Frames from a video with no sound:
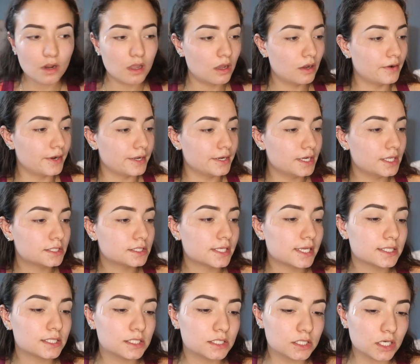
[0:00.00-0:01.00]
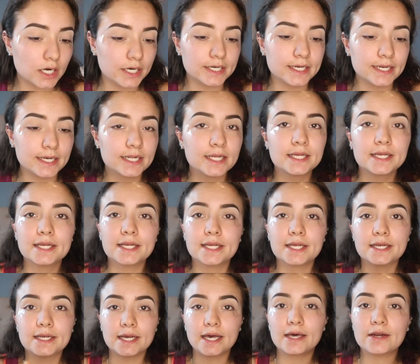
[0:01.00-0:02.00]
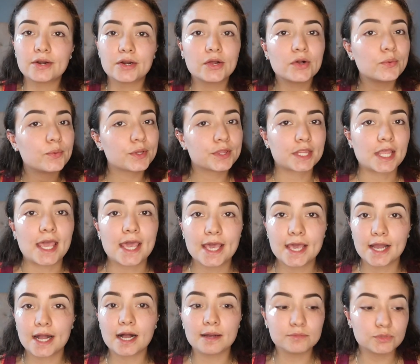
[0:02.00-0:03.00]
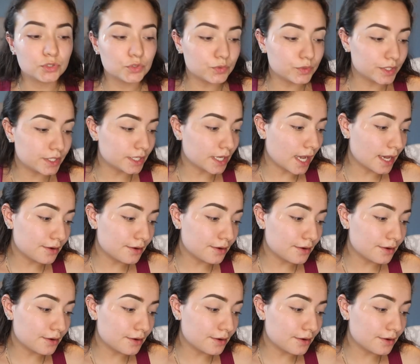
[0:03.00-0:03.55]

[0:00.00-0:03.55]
alright, let's get started. I don't know what the heck I'm doing.